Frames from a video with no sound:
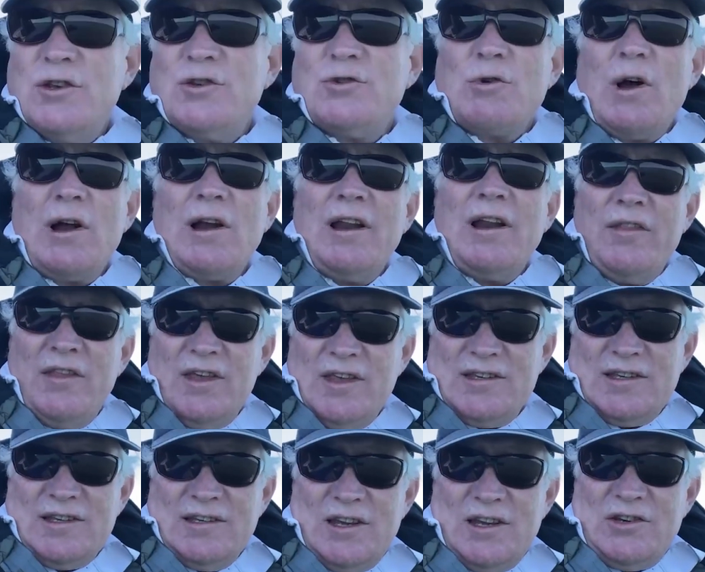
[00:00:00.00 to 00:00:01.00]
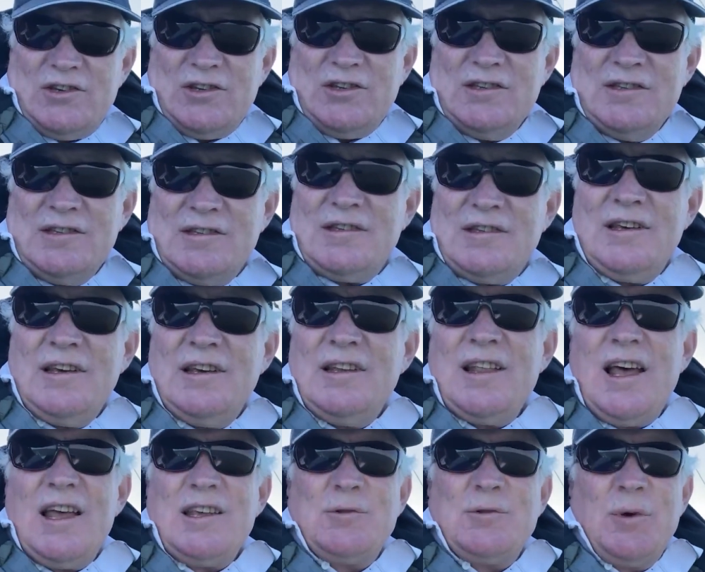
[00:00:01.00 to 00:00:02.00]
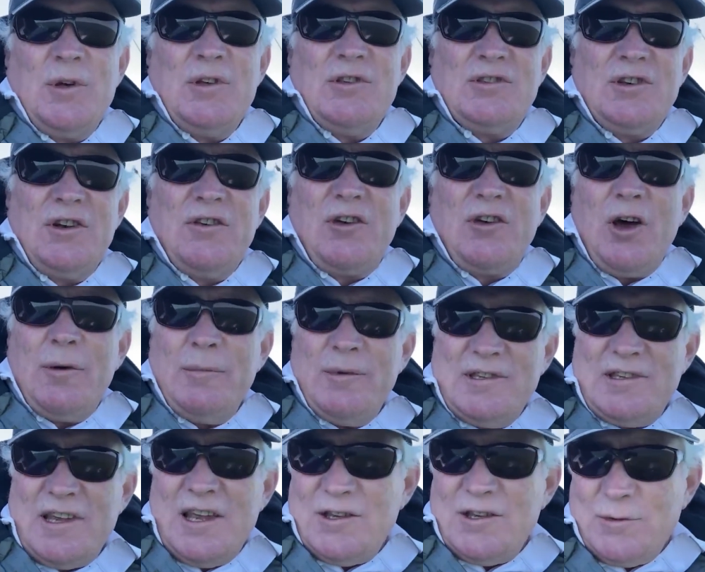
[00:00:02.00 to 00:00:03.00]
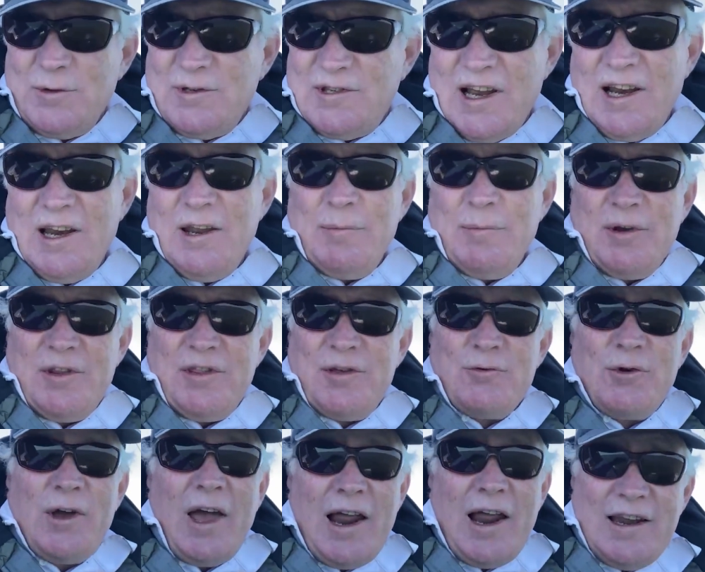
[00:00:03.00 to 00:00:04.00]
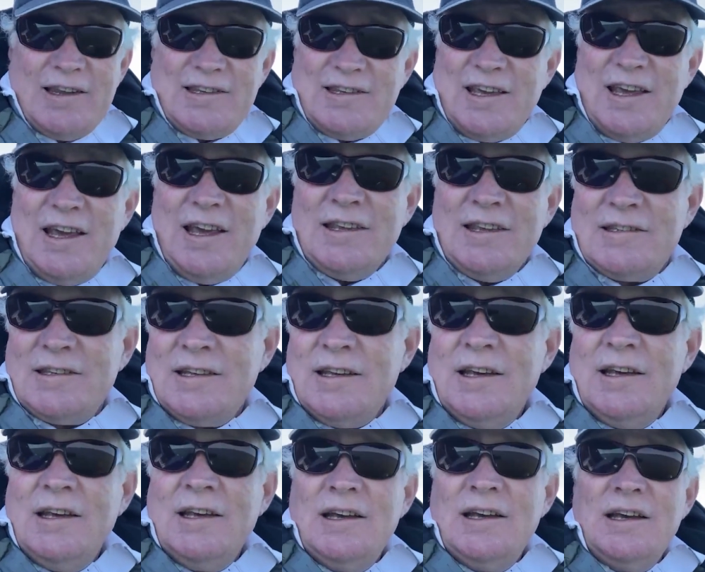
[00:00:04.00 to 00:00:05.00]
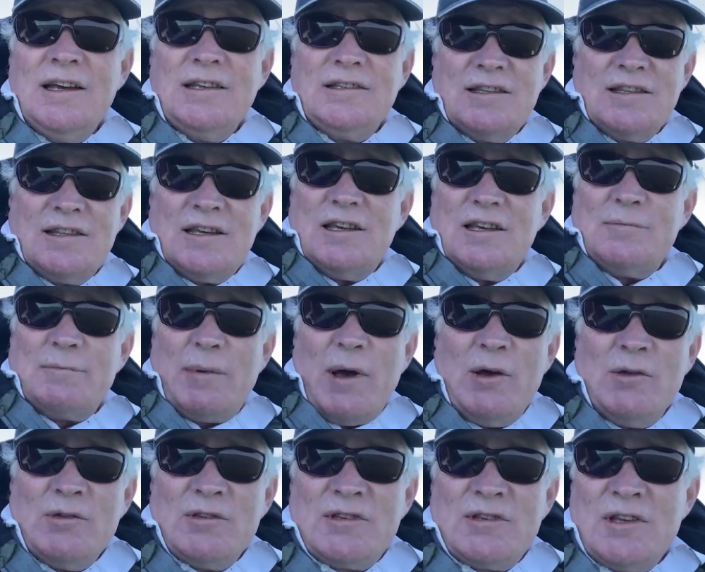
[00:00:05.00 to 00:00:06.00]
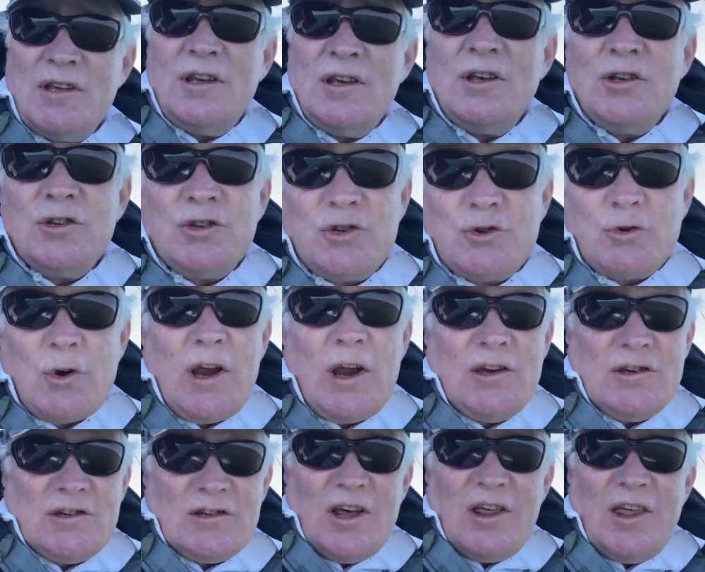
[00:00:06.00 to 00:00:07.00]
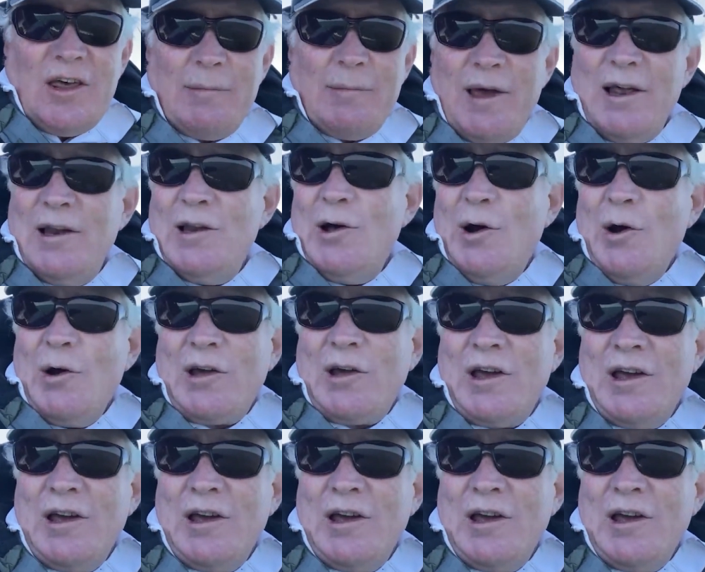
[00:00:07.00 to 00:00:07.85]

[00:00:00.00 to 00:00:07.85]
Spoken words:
struggle in these conditions. That's what sort of common sense would tell you, but the reality is that these boats, strange though they may look,